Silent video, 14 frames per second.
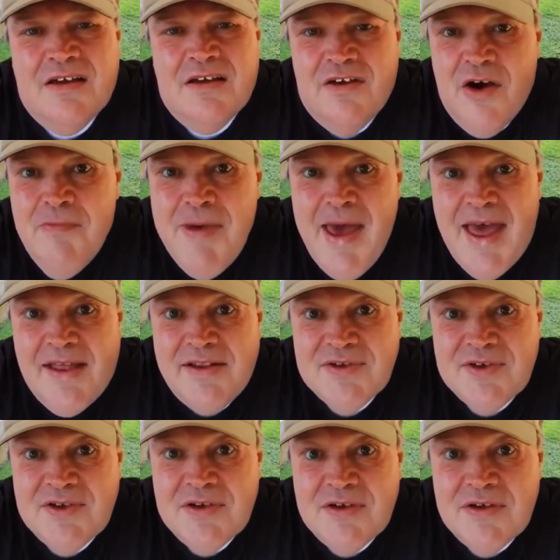
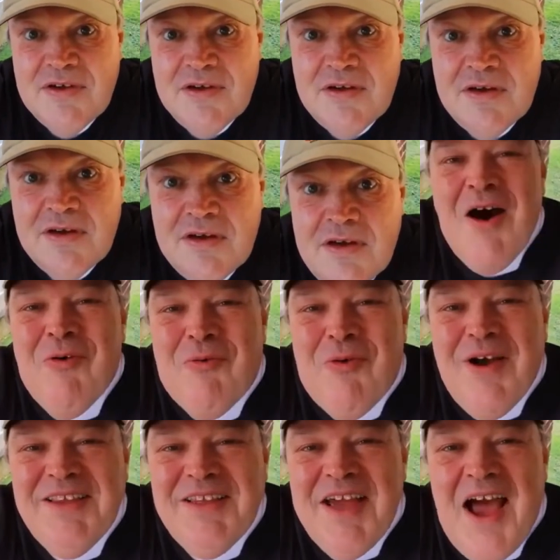Nomads.
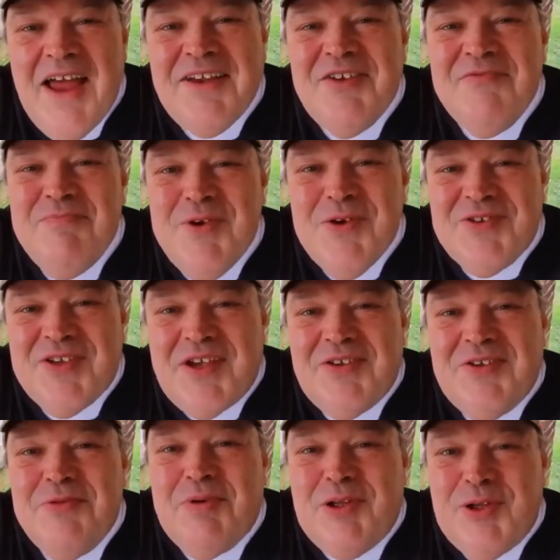What kind of music
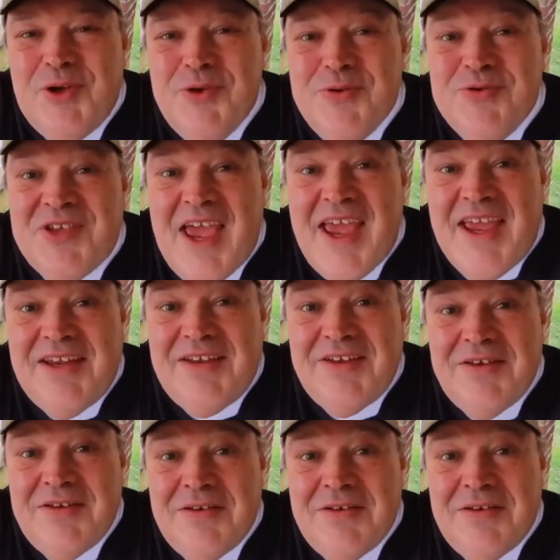do balloons hate?